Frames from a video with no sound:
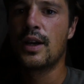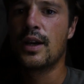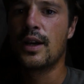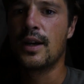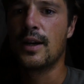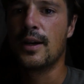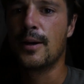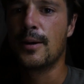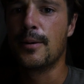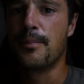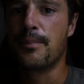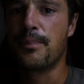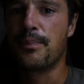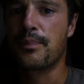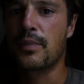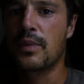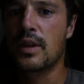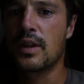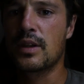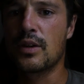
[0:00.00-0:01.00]
Um,
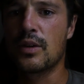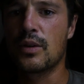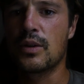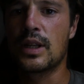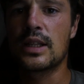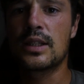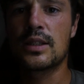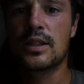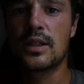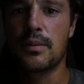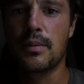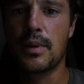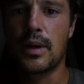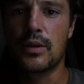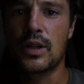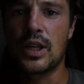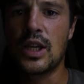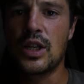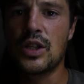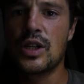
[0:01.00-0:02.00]
so that's
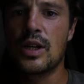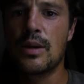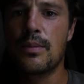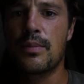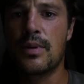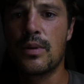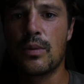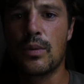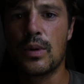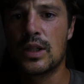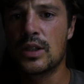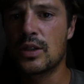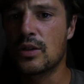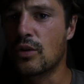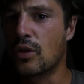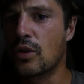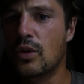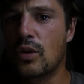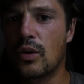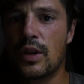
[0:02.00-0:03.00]
about Egypt. We
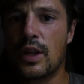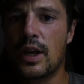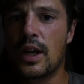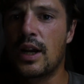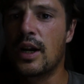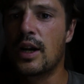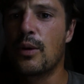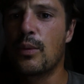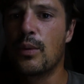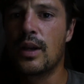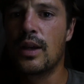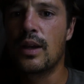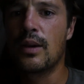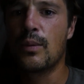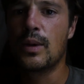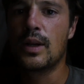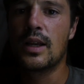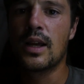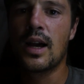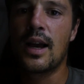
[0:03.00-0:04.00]
snorkel there, we,
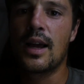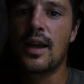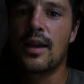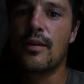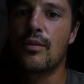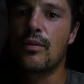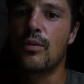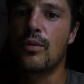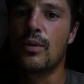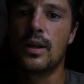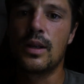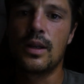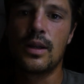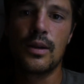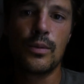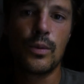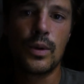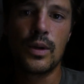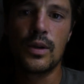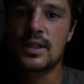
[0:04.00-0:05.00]
we dive,
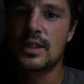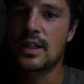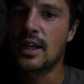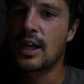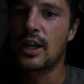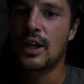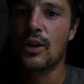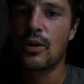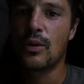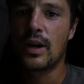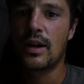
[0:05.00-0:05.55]
we, we sail,